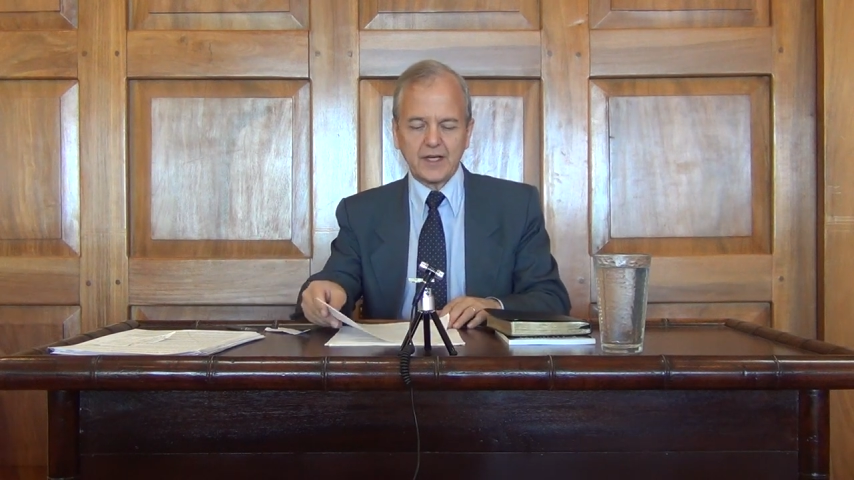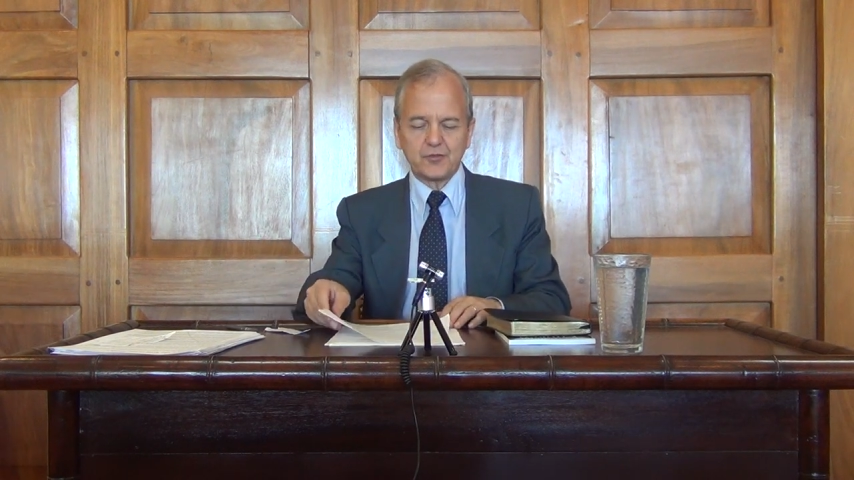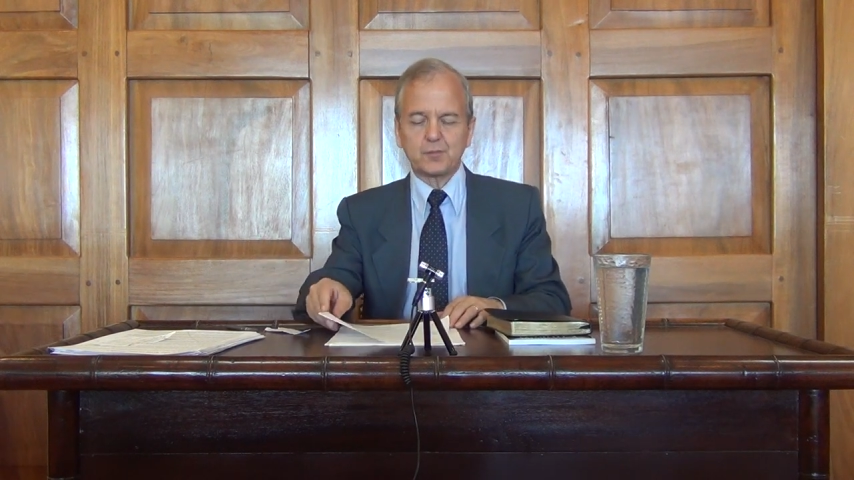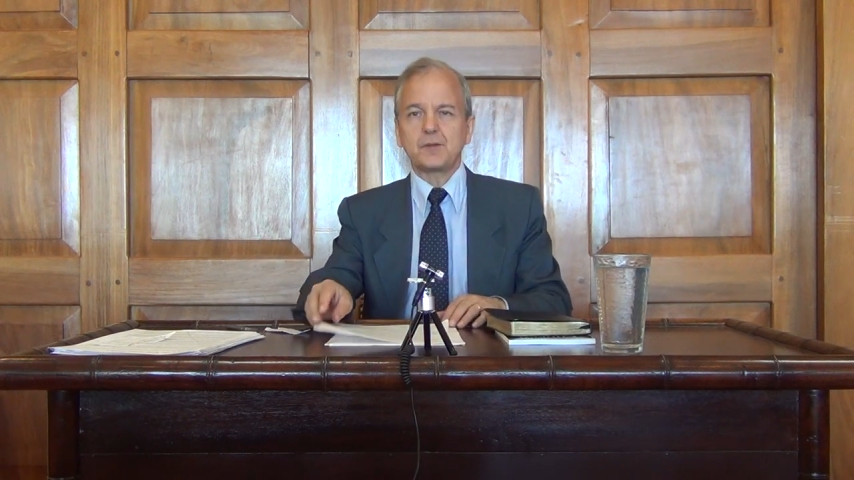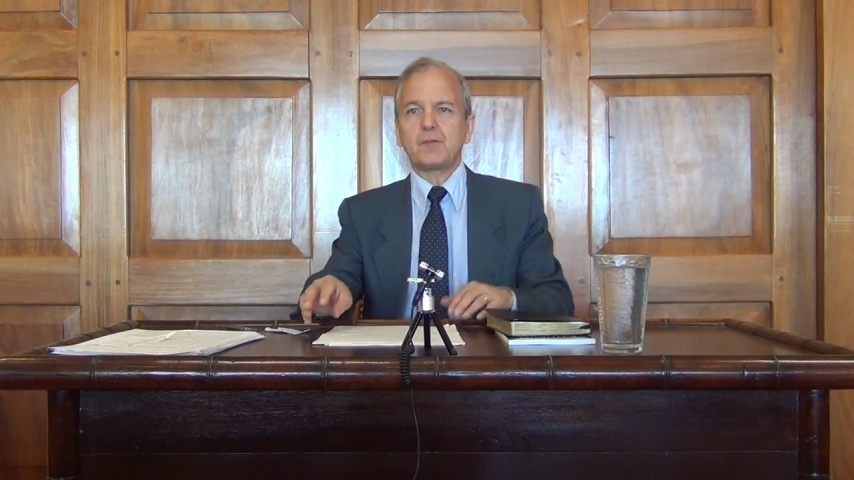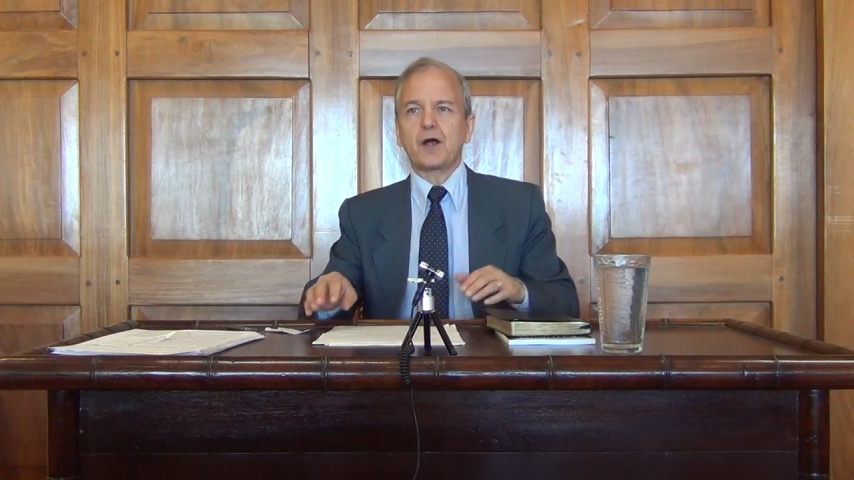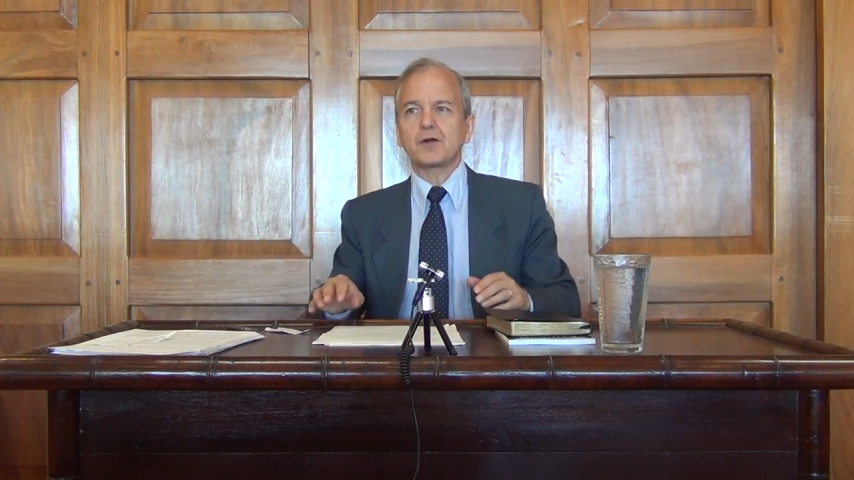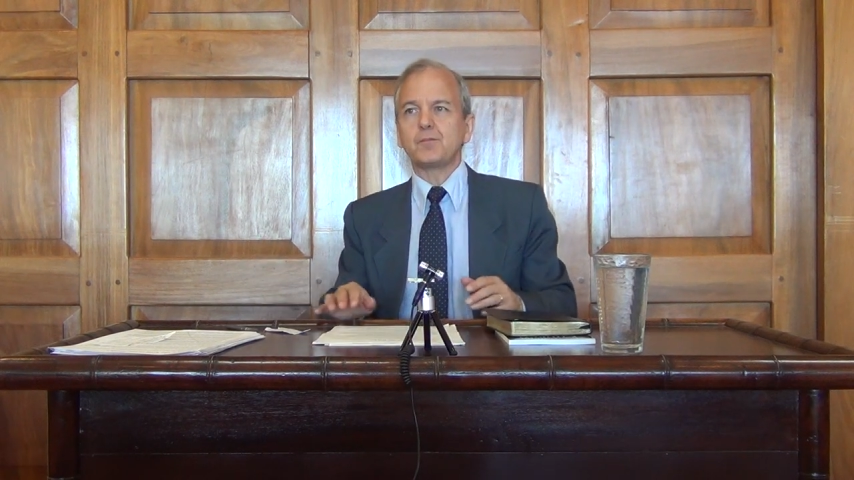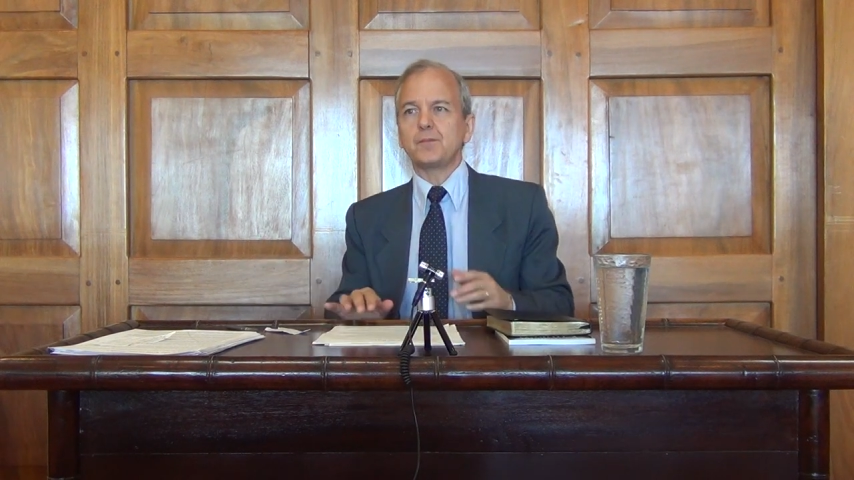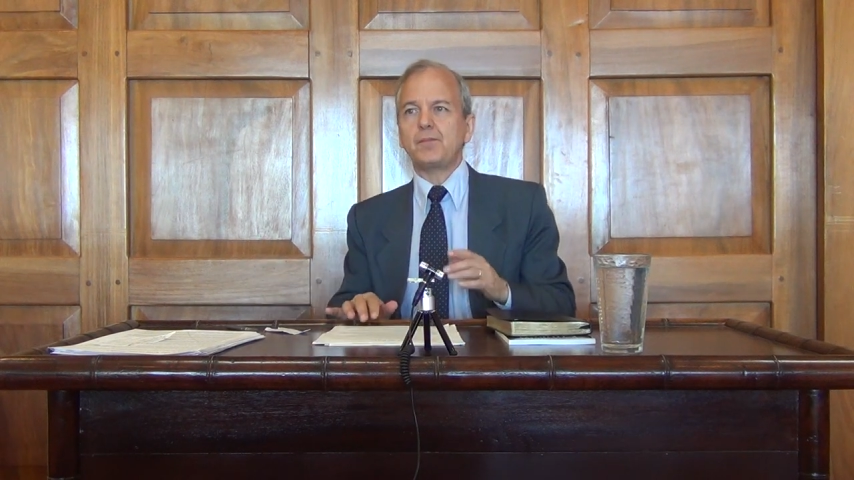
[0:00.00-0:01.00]
has
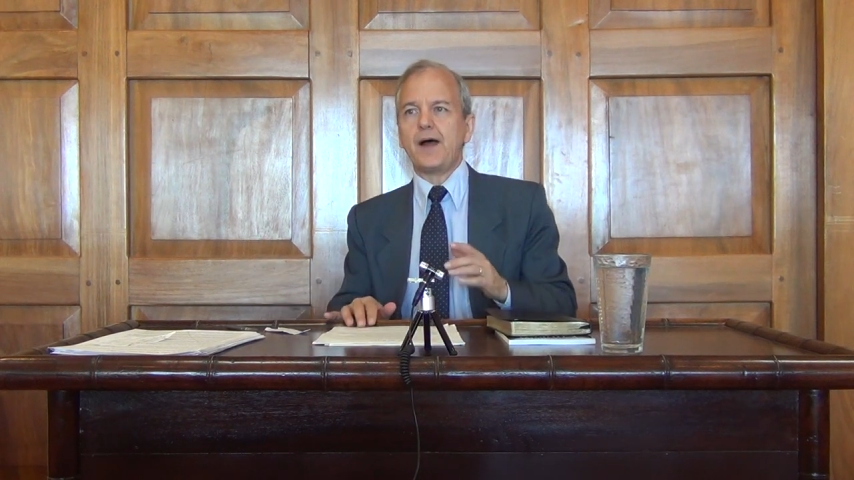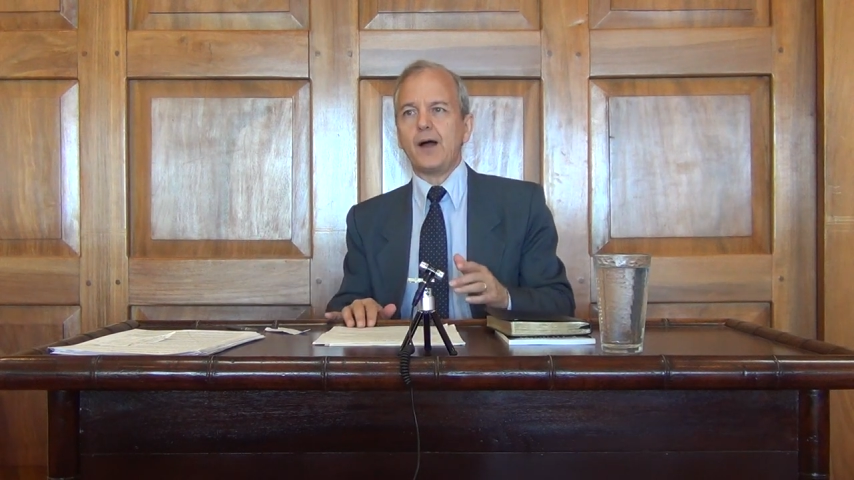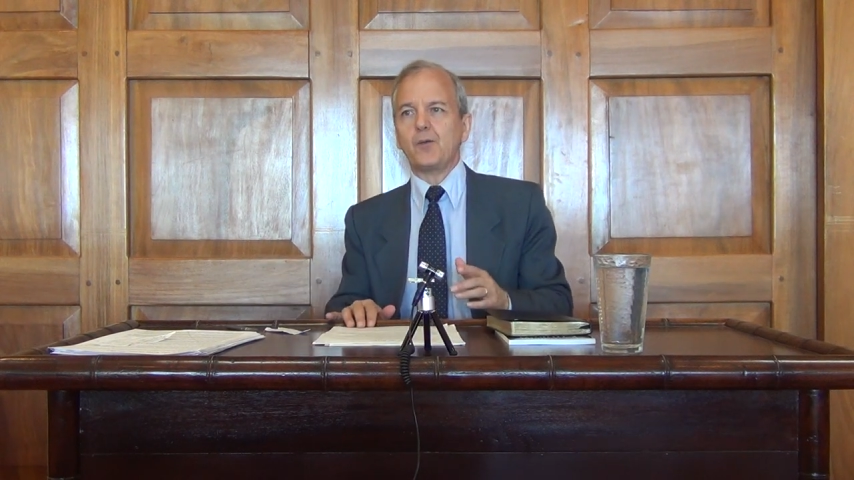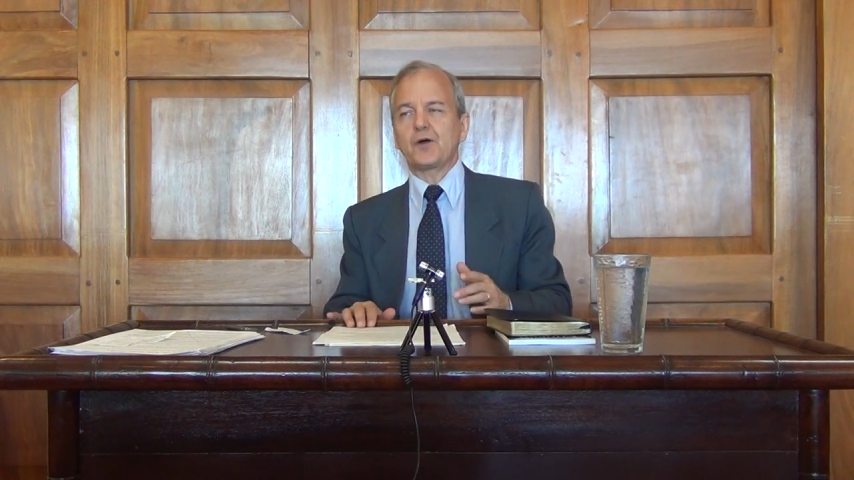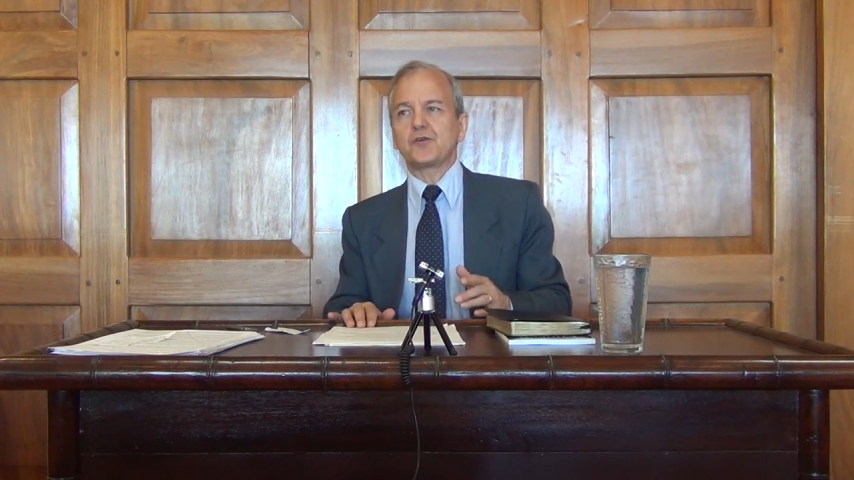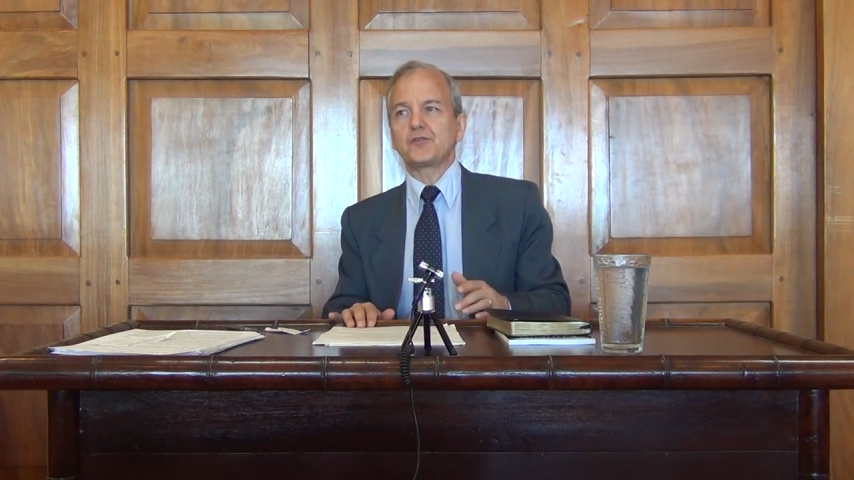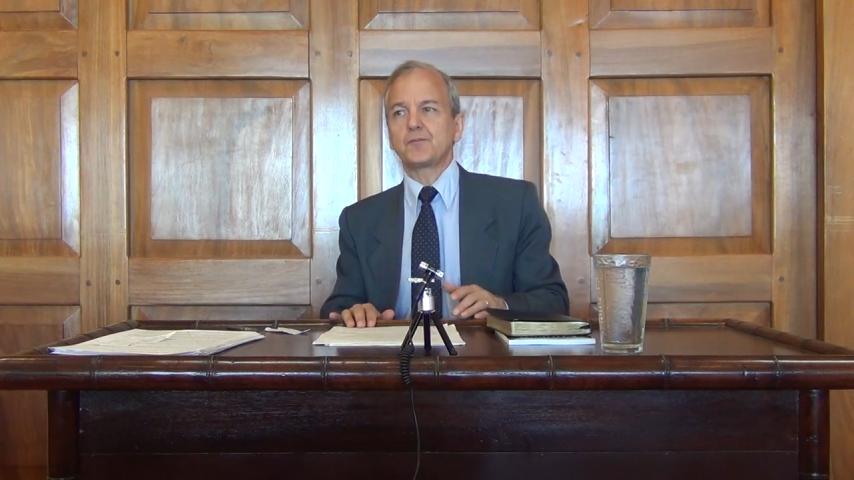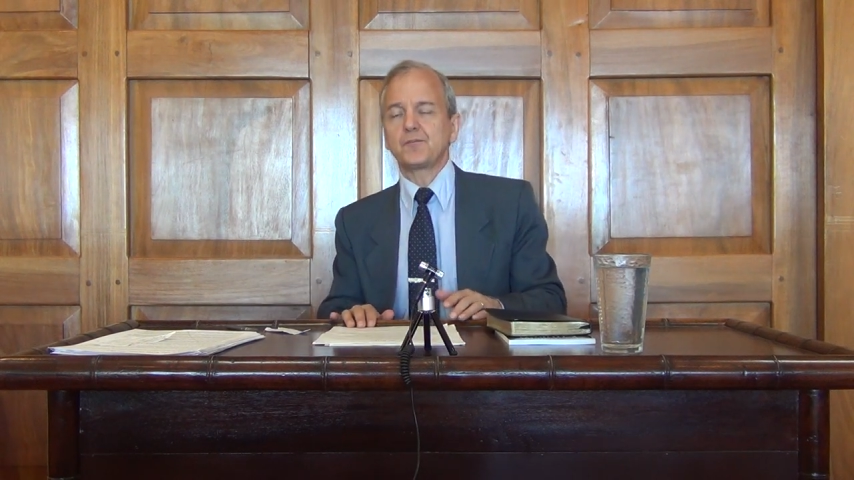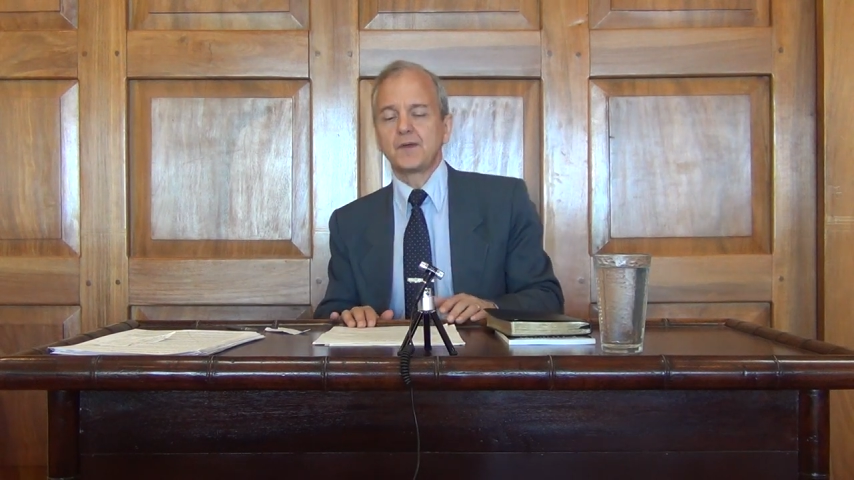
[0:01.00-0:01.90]
remarkable powers.